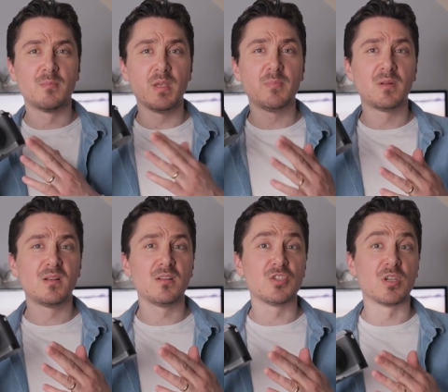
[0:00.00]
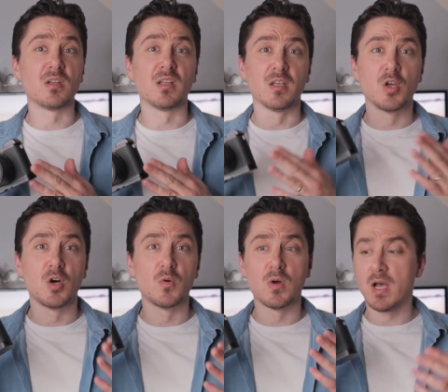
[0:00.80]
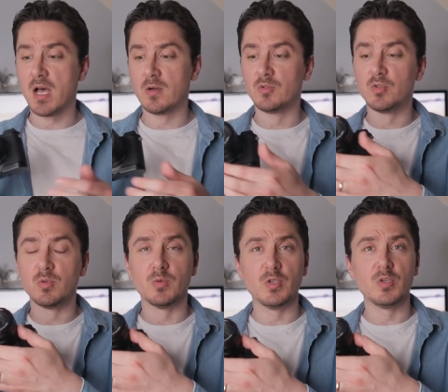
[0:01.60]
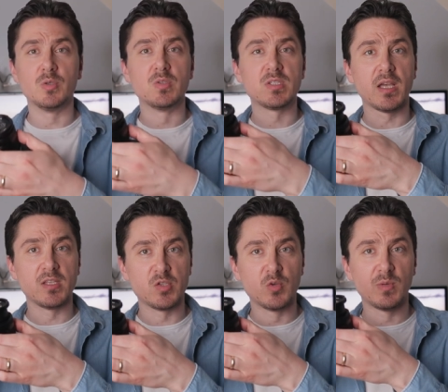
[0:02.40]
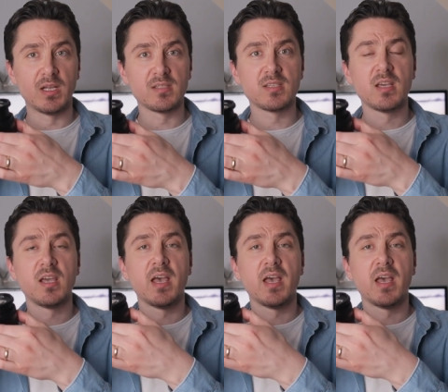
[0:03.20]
People generally know how to use a zoom lens